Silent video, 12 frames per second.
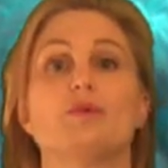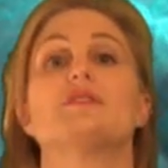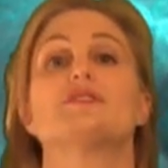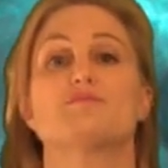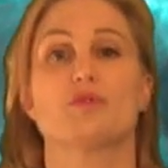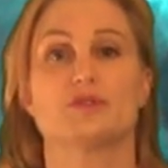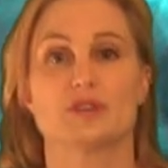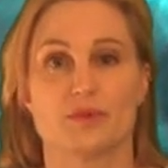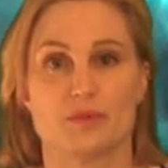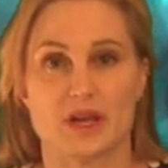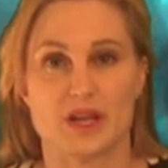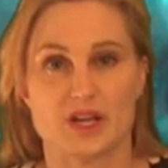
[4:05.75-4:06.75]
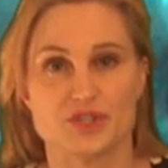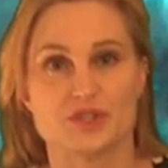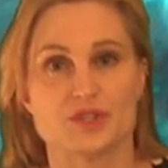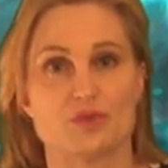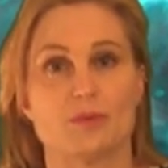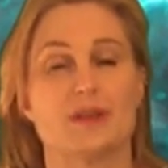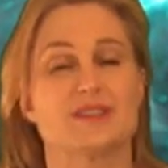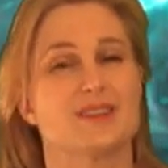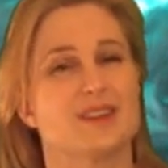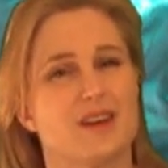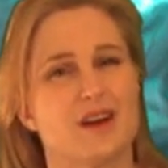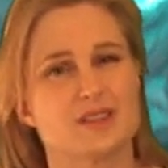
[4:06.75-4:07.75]
with this proton radiation storm that's
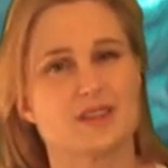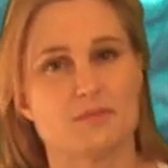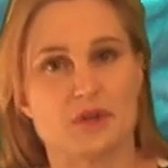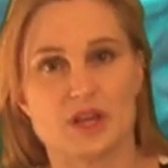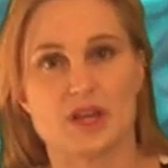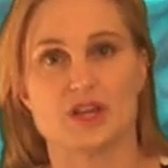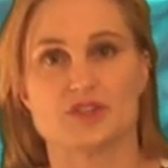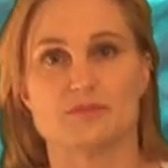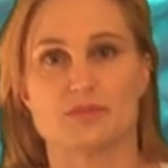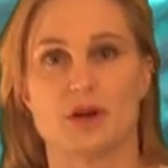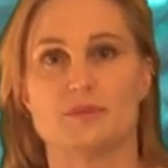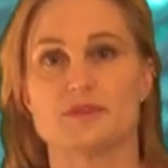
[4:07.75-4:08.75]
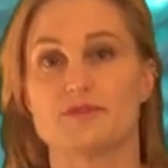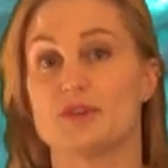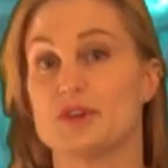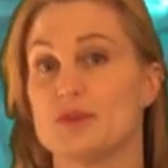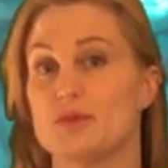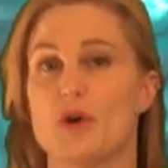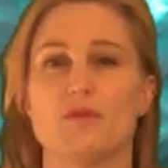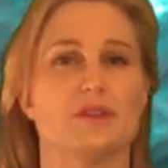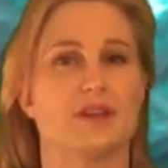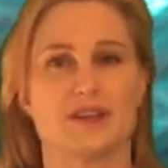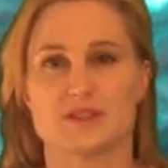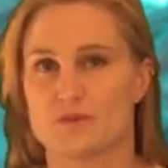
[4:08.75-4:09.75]
going to cause communication problems for you over
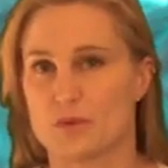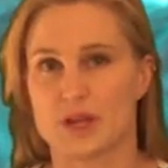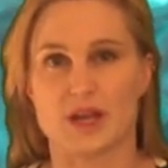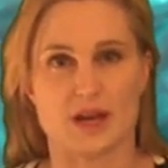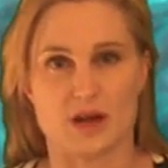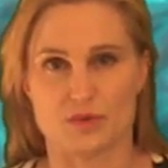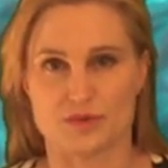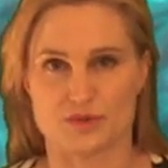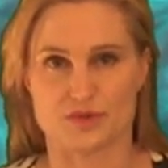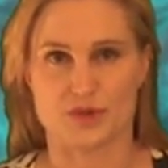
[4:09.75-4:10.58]
the next 48 hours or